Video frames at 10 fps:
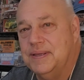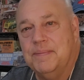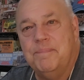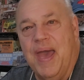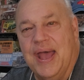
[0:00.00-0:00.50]

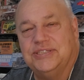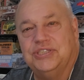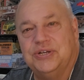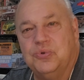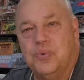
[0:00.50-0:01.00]

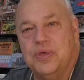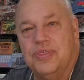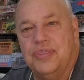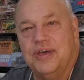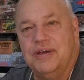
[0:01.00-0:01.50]
impassioned
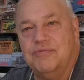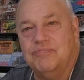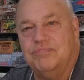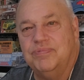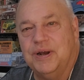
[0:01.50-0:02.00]
with,
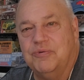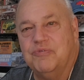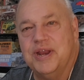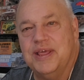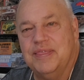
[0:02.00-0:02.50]

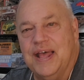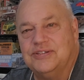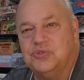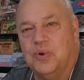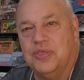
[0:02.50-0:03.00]
reading that
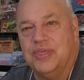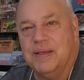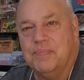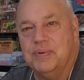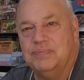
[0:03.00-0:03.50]
sort of
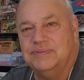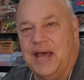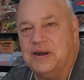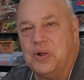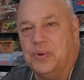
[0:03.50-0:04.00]
thing, but
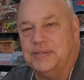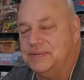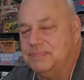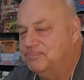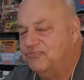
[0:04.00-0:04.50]
I don't know, it
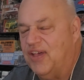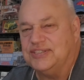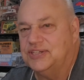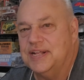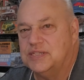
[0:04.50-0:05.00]

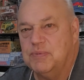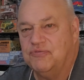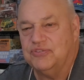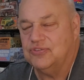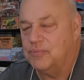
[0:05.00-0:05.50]
fascinates me
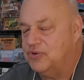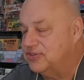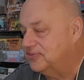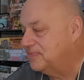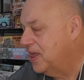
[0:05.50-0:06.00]
for some
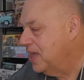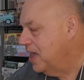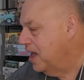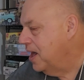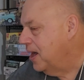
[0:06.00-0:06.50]
reason.
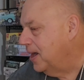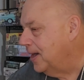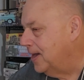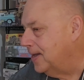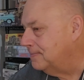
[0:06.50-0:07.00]

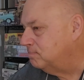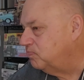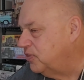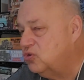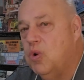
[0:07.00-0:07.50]

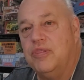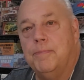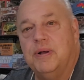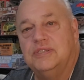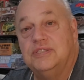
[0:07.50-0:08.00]
Two other
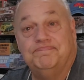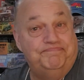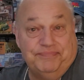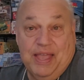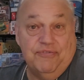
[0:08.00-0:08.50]
books,
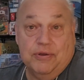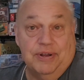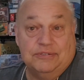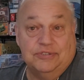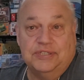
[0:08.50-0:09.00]
if
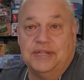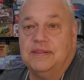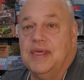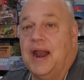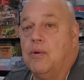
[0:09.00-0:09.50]
you're interested,
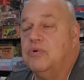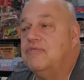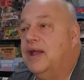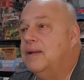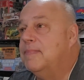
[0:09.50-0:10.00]
that I
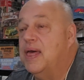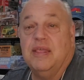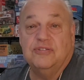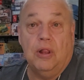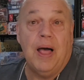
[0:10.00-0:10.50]
would
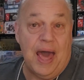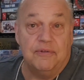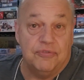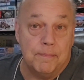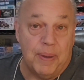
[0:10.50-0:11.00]
recommend. There's a lot
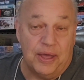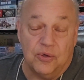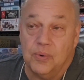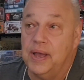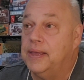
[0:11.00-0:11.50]
of them, by
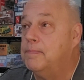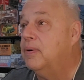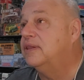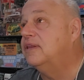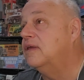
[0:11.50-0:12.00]
the way,
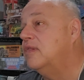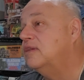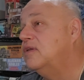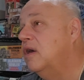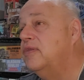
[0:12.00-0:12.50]
but
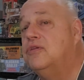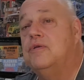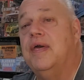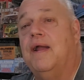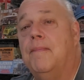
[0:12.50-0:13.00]
the other
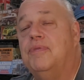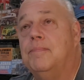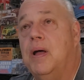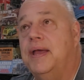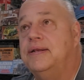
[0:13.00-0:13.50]
two that come
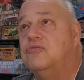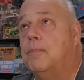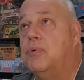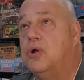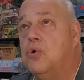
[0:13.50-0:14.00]
to mind is a
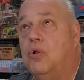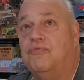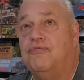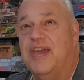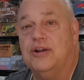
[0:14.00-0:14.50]
book
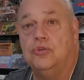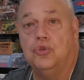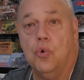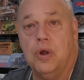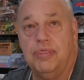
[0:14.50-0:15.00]
called Fatal
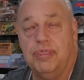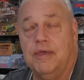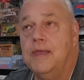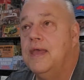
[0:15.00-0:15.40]
North.